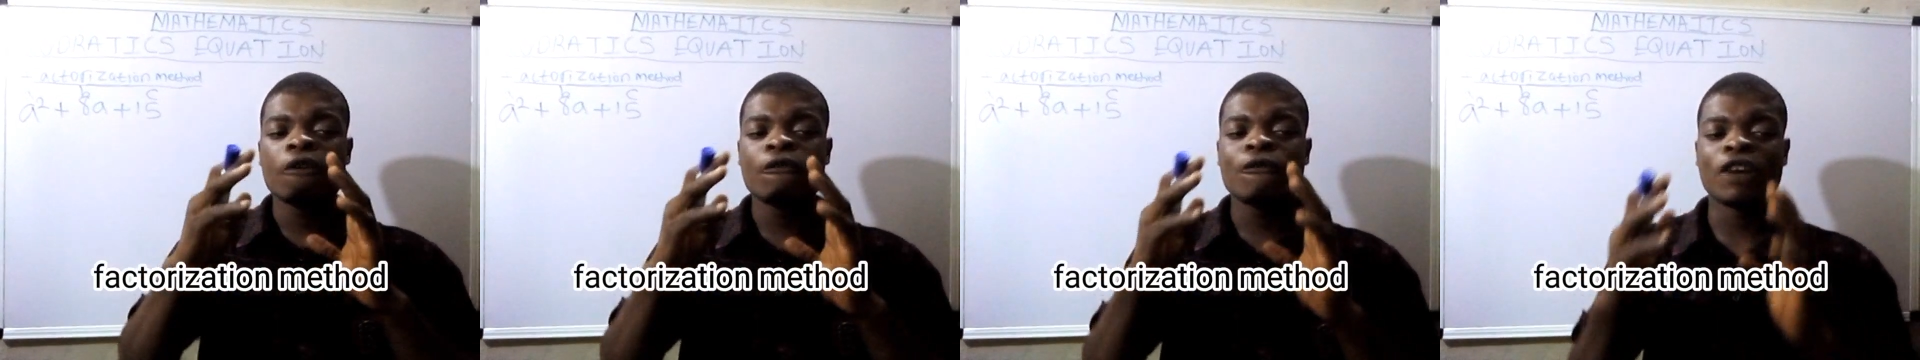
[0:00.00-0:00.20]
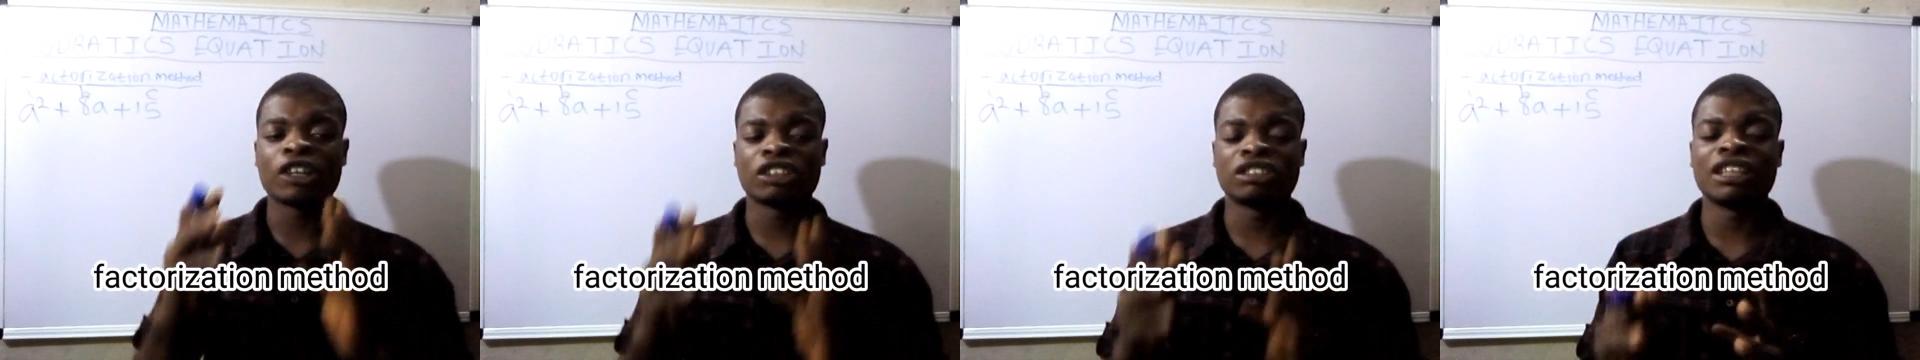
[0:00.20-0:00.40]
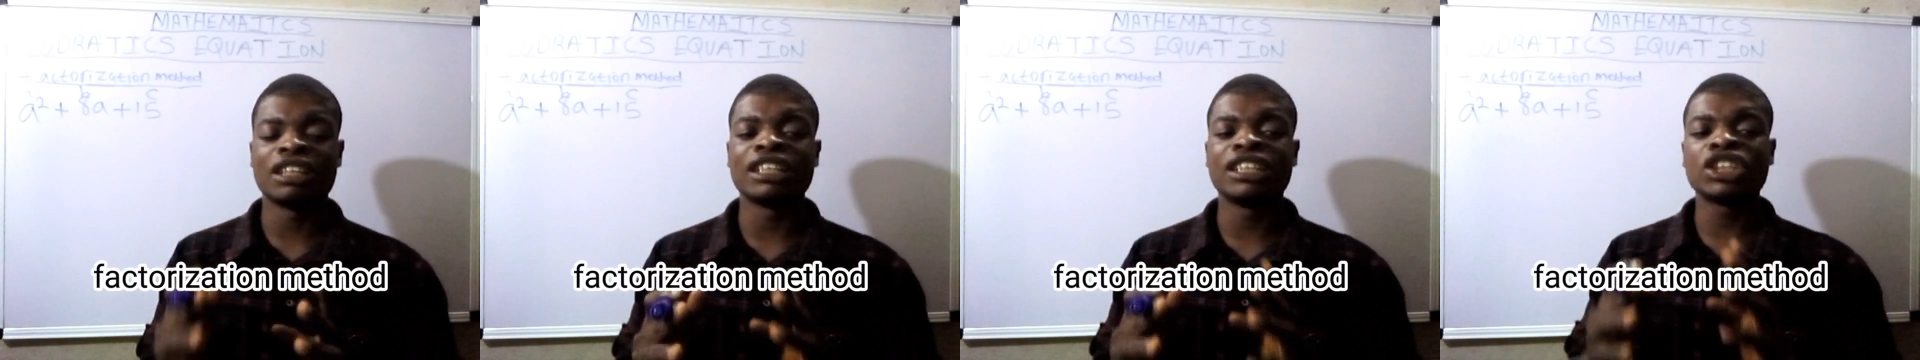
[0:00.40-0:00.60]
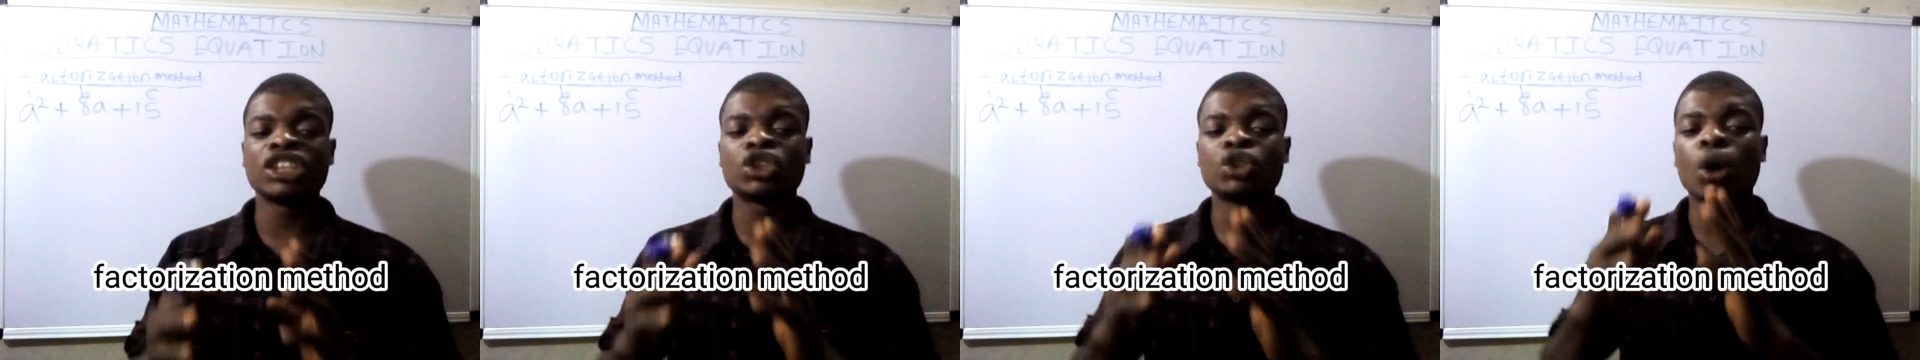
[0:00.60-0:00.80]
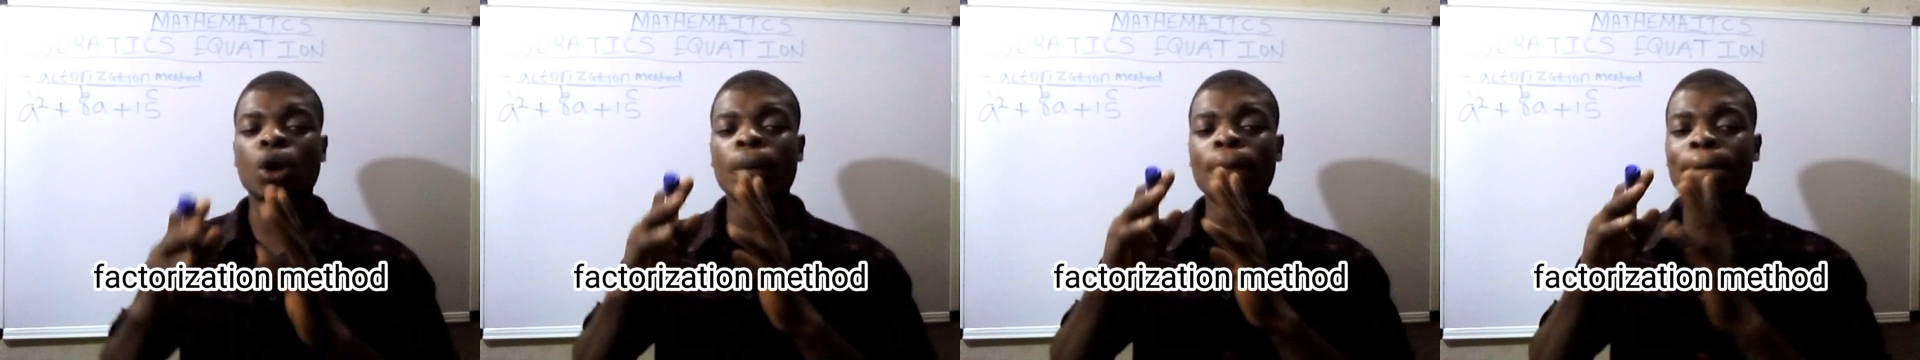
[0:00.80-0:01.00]

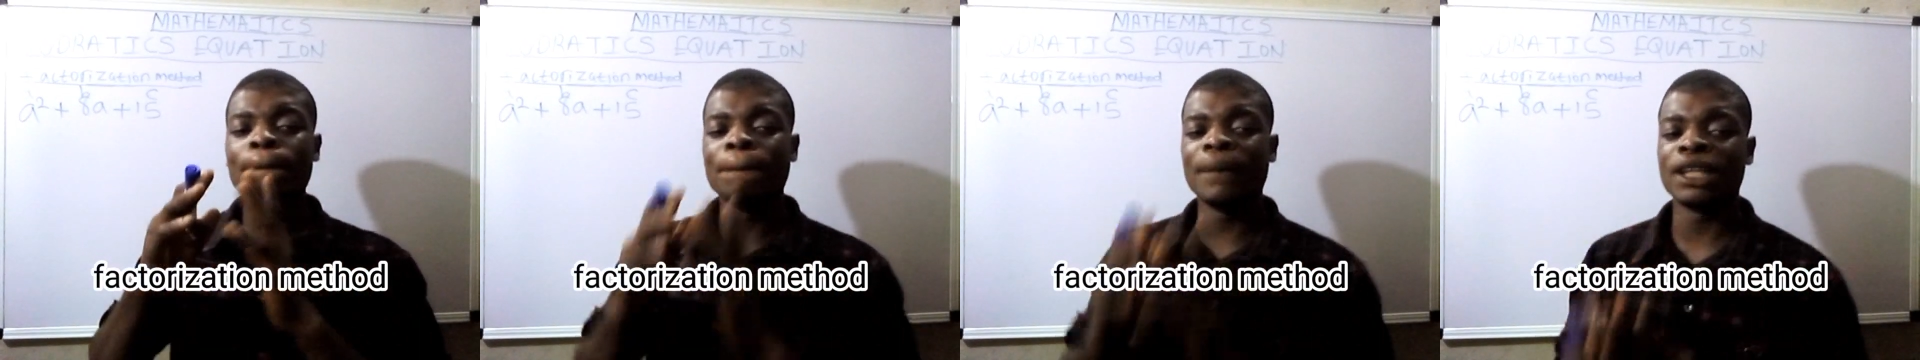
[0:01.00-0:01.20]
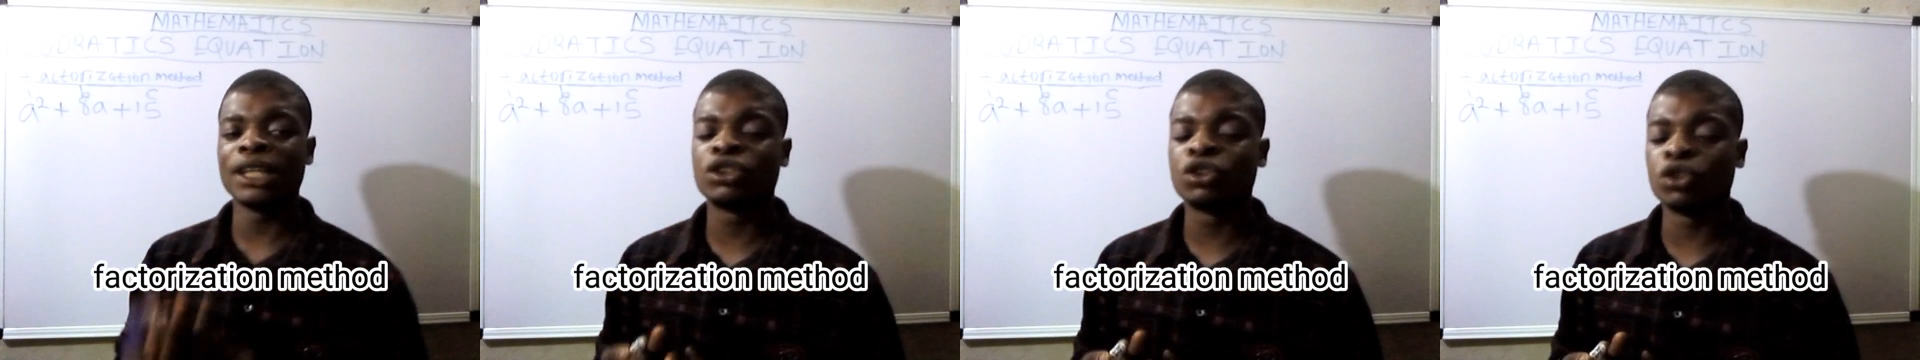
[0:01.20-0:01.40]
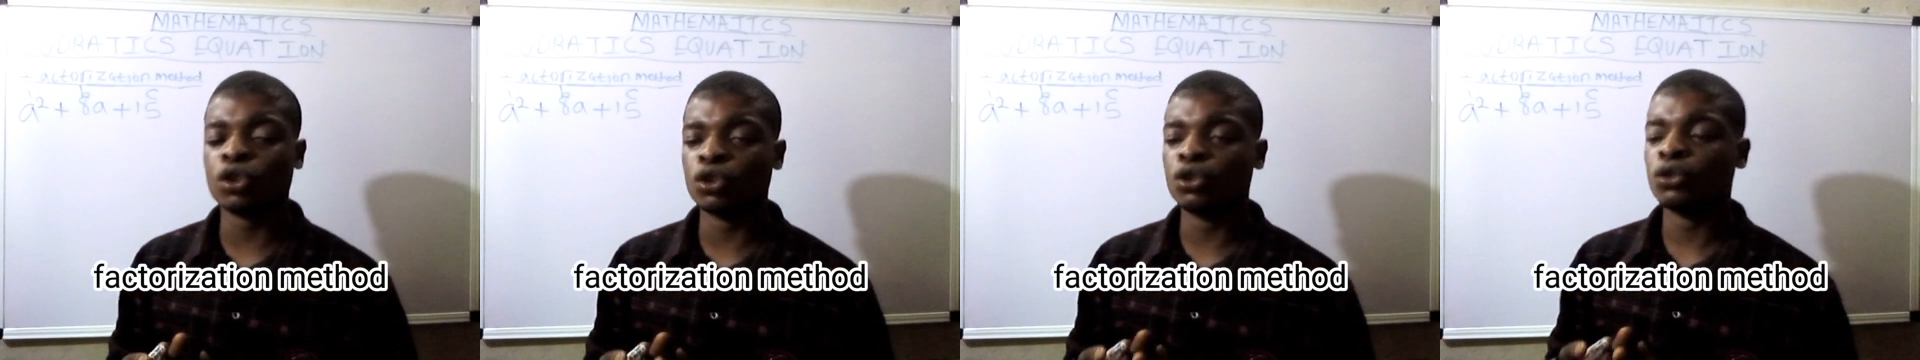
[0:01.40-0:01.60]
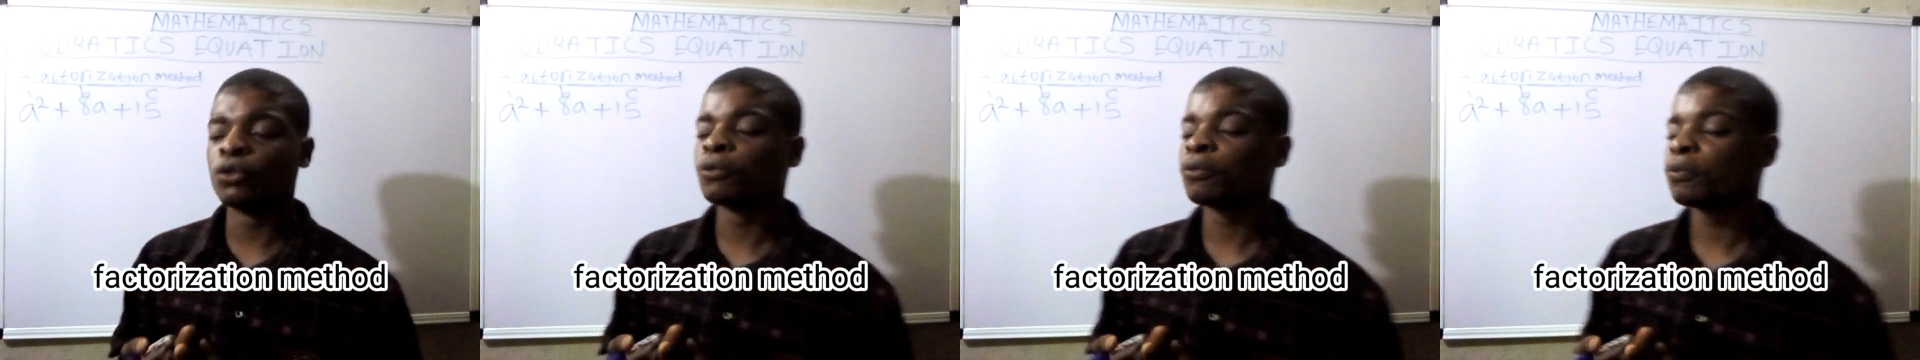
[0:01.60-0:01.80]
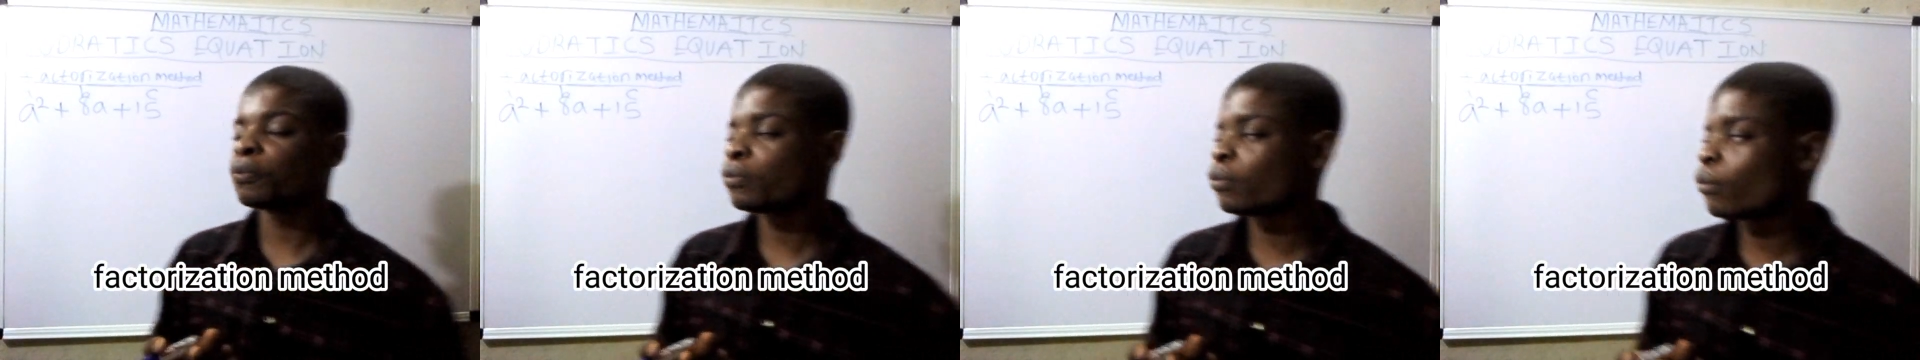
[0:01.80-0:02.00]
factorization method.